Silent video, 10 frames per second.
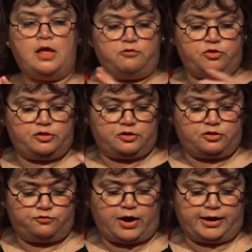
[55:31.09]
For
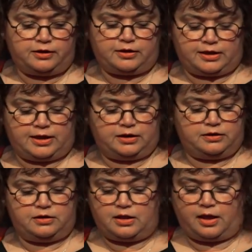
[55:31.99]
instance, Frank
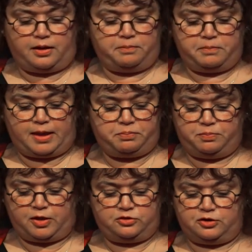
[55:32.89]
in um, Happy
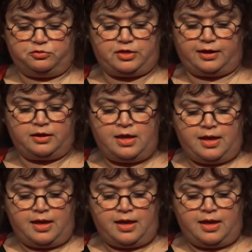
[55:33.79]
Birthday and all that,